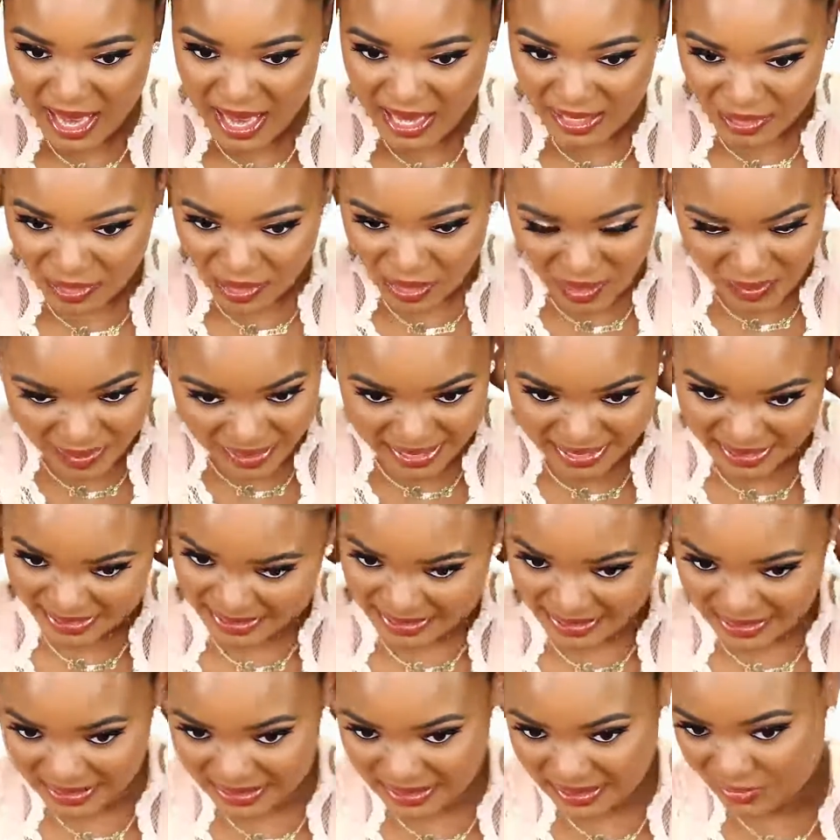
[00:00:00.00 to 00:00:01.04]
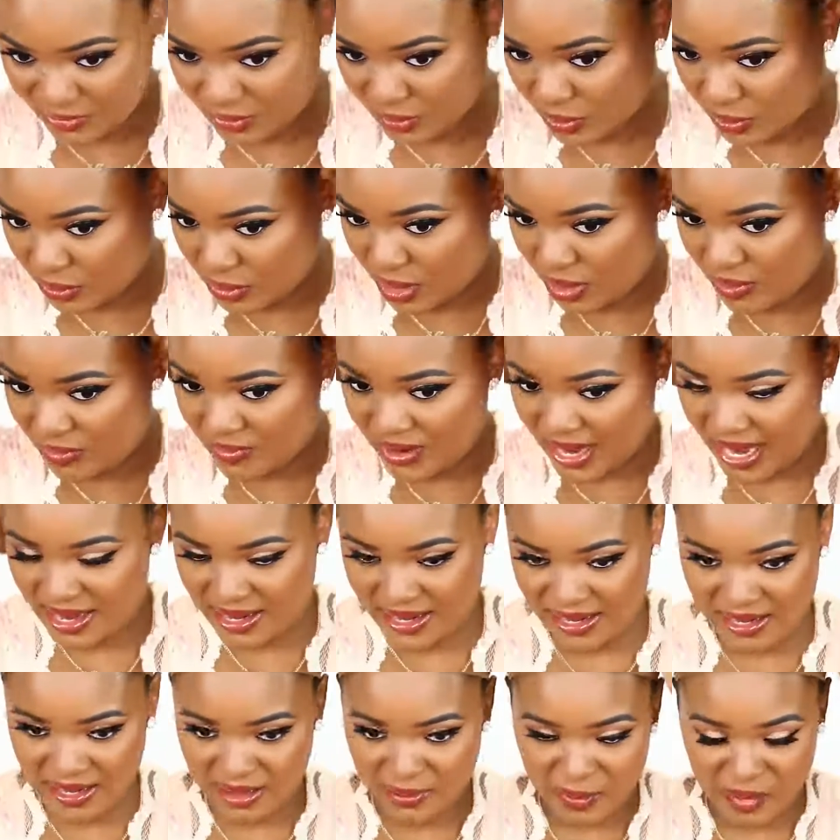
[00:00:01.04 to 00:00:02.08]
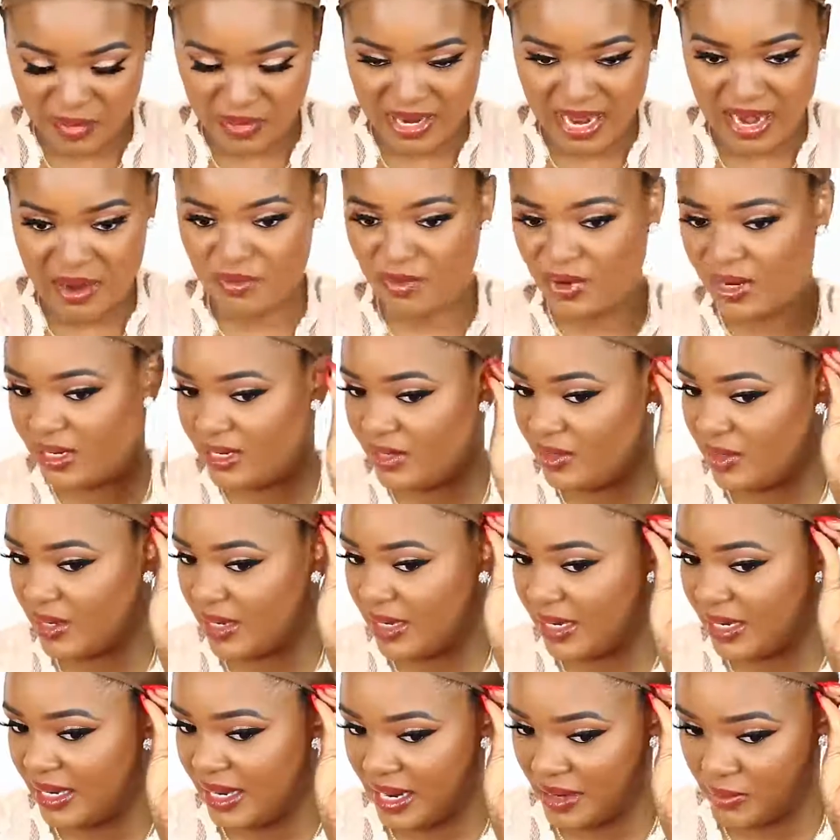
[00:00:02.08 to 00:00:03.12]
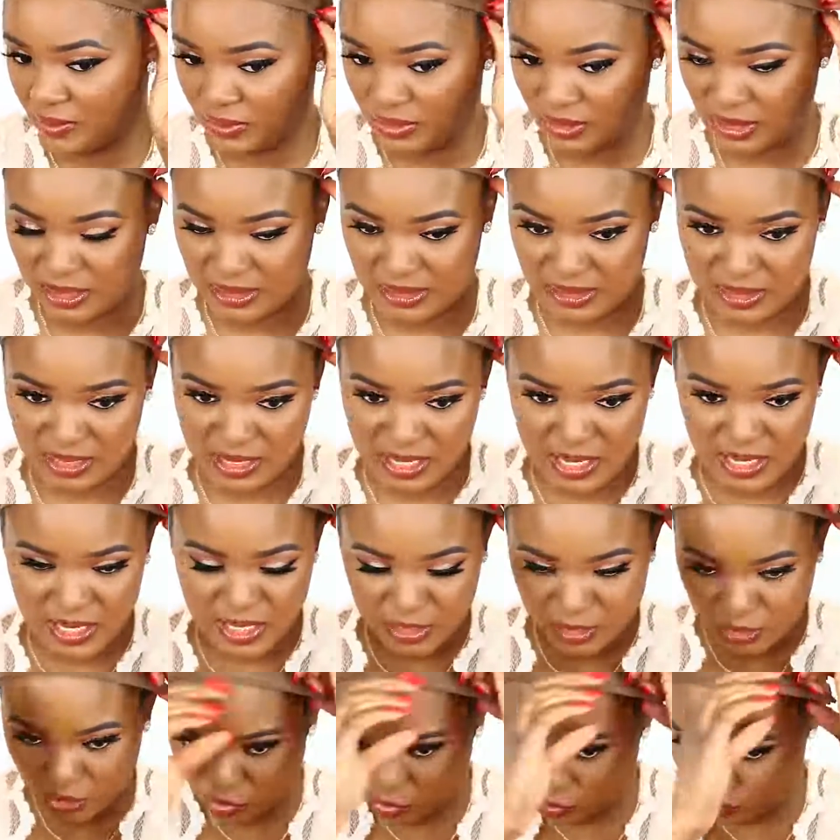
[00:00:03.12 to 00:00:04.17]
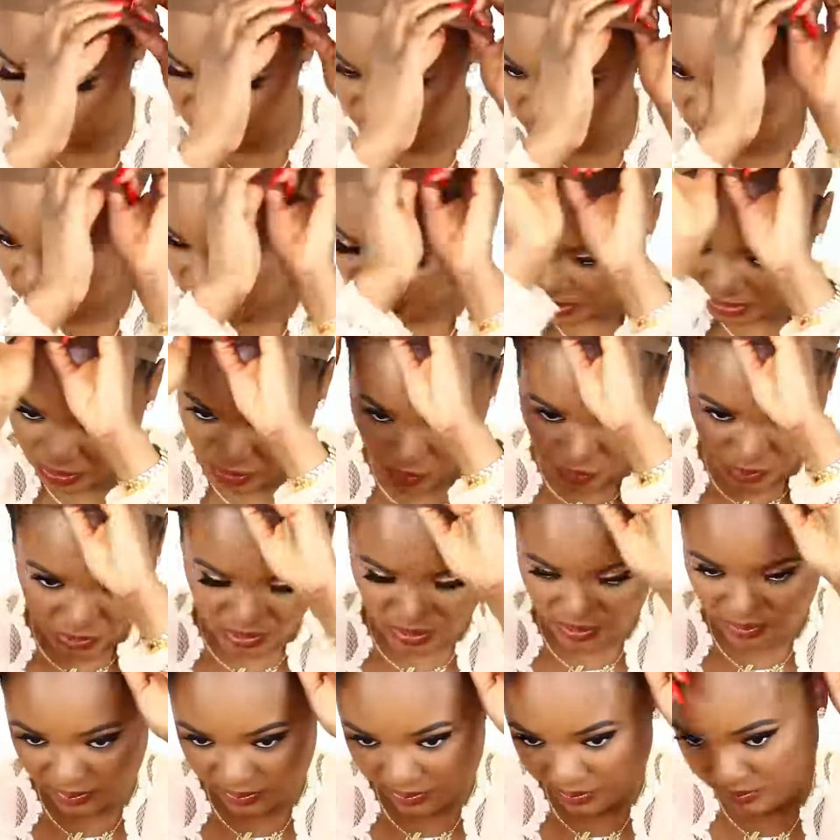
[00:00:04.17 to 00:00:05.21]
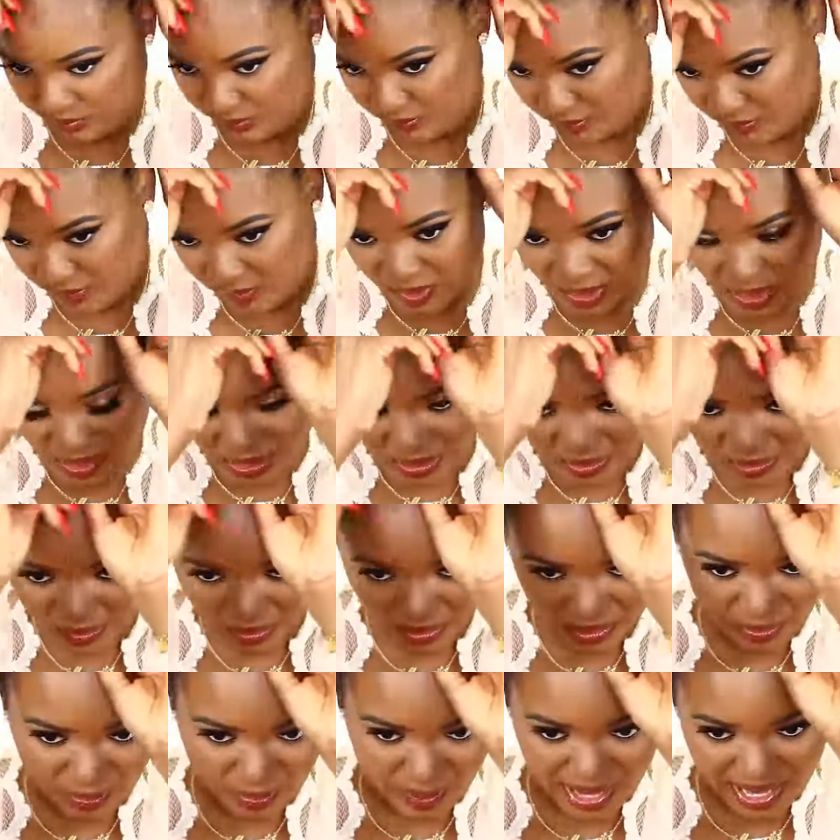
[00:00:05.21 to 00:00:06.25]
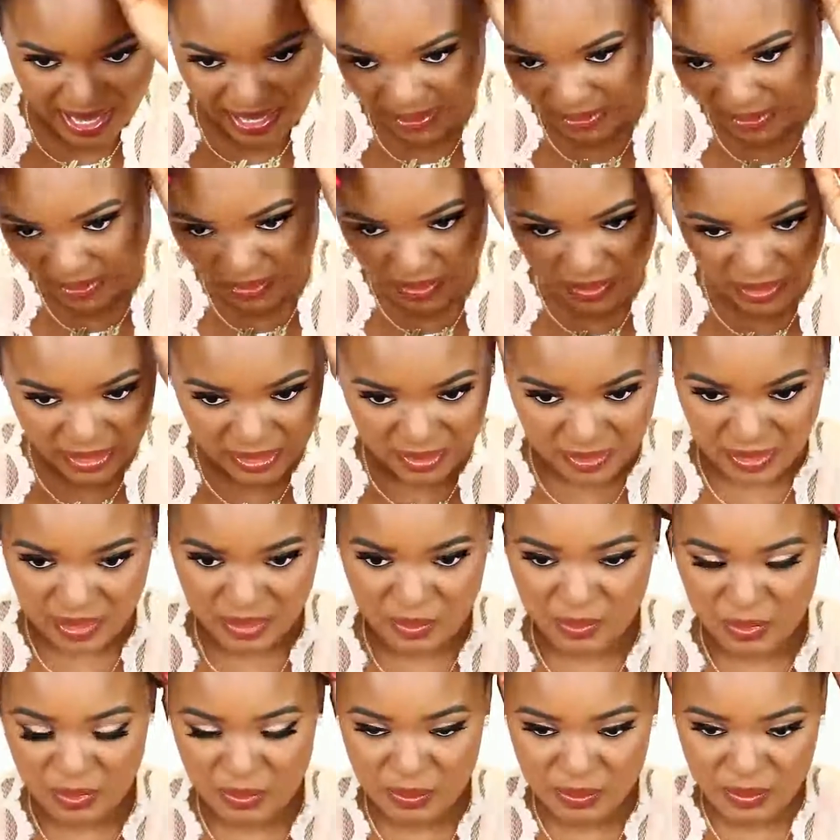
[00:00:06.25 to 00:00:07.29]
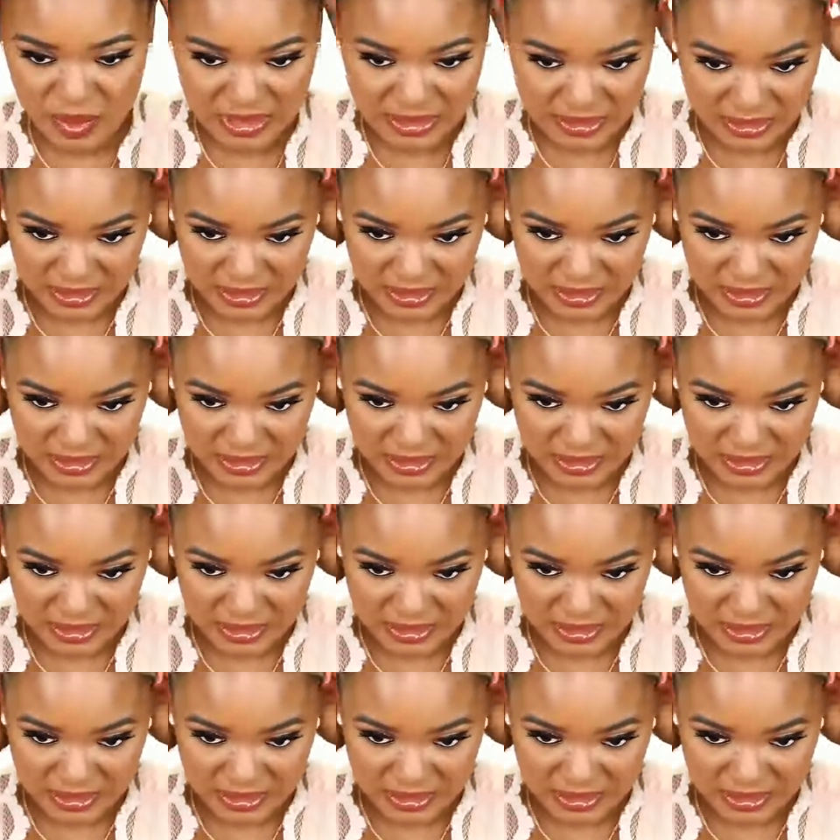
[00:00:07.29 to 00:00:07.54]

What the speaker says: as you all can see, it's even torn right here, but I really don't care. I will just switch this one to the back so it won't be